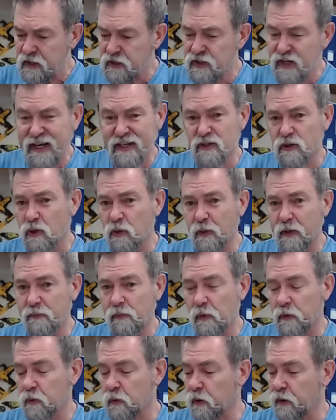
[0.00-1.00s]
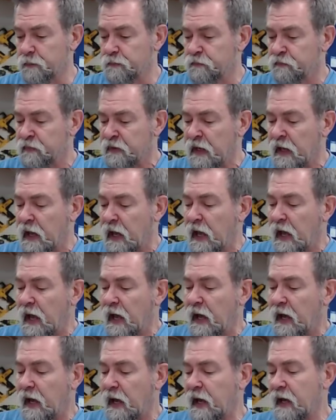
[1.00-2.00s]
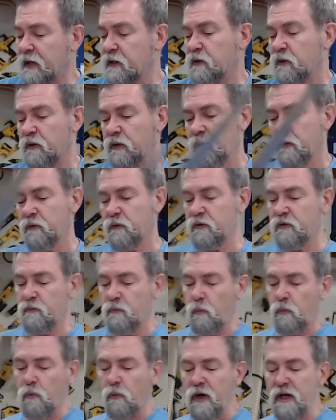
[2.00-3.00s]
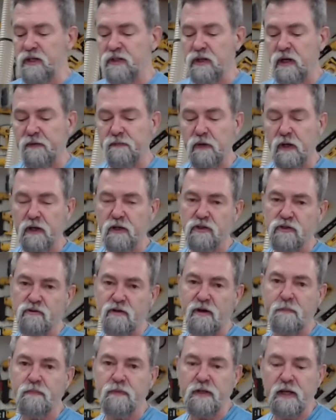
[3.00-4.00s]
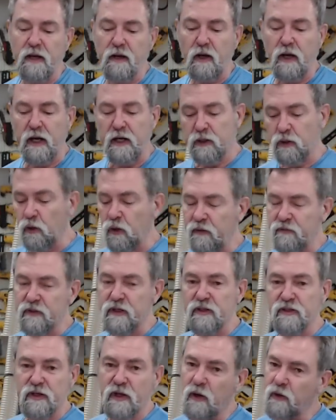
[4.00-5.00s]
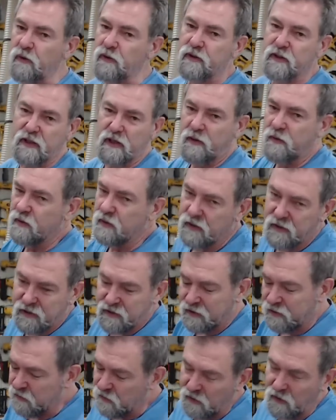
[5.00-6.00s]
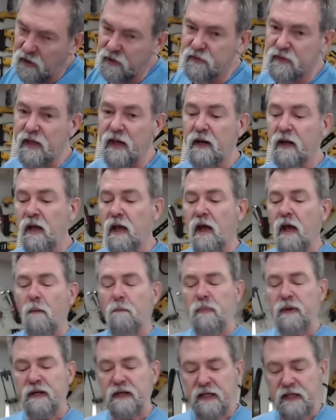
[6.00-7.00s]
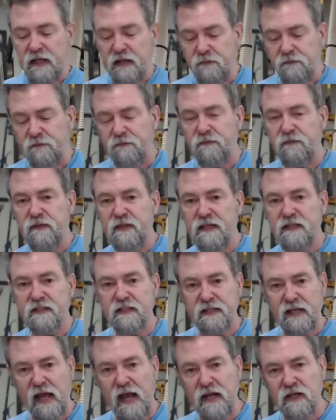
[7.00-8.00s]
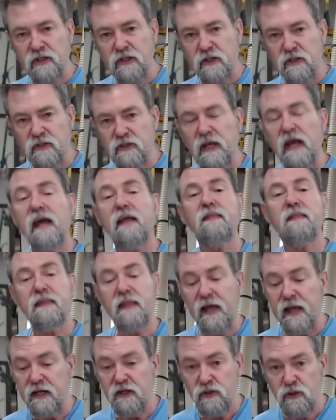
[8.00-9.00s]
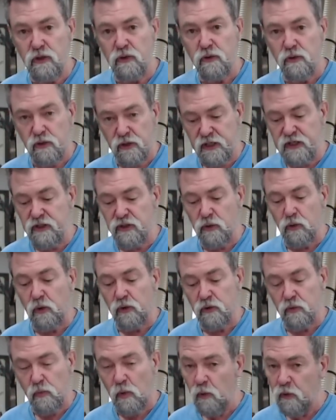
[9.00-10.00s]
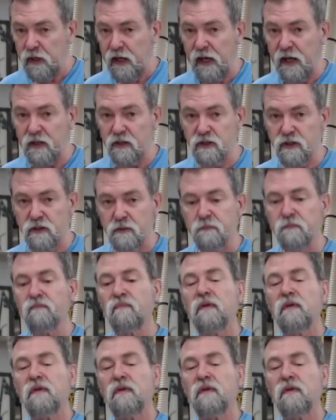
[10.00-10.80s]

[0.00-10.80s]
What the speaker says: jack saw, whatever you want to call it. And the reason I've got it strapped down, I could have just held it, and gone like that. But if this catches, and they do, these saws will catch,